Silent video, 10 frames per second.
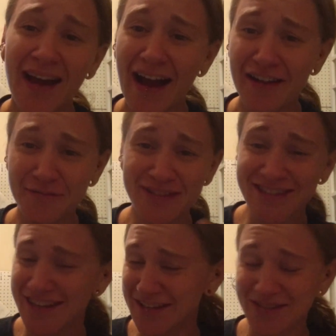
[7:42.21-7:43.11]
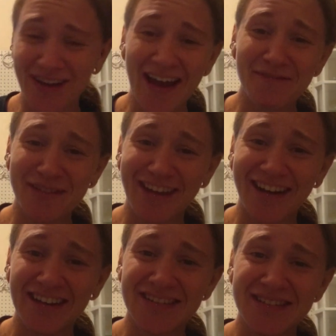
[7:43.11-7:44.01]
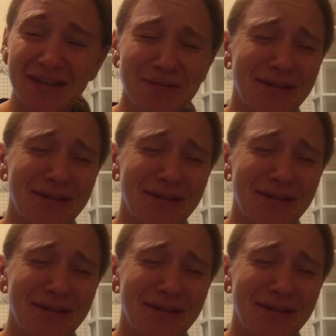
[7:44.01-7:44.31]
I've been sick, so I haven't been getting any sleep.